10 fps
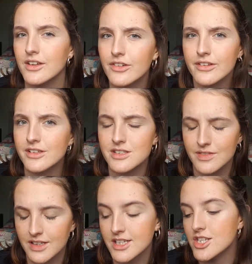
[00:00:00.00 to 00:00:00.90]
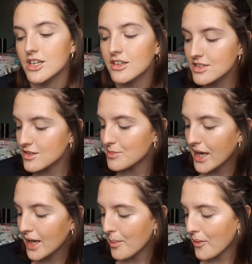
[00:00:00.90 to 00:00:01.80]
not lots of foundation, lots of
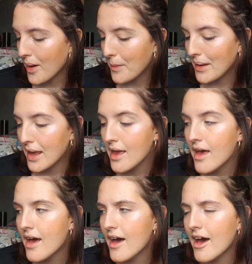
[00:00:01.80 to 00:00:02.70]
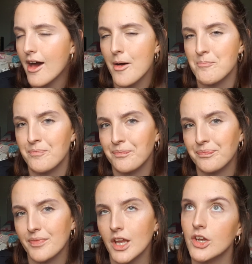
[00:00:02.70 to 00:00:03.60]
makeup around me.
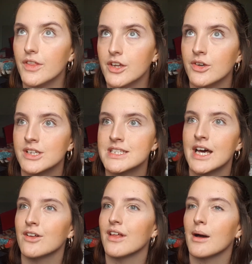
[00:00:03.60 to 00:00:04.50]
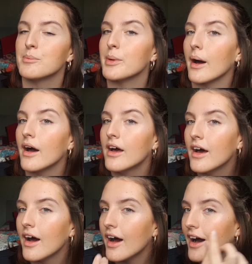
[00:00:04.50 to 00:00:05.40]
Not that you could tell that, but
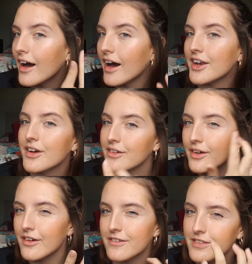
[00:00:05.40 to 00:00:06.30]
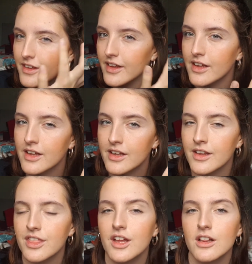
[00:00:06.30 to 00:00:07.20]
I don't know if the
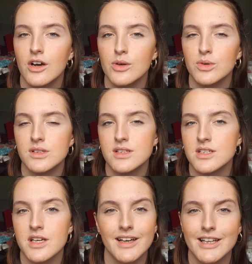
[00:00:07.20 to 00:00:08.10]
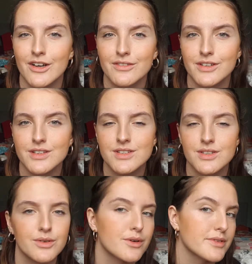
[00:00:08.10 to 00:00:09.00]
glow was entirely obvious
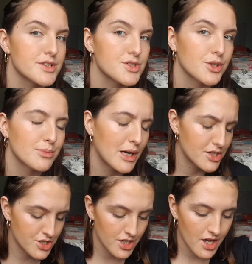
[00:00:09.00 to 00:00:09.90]
or if it's too much.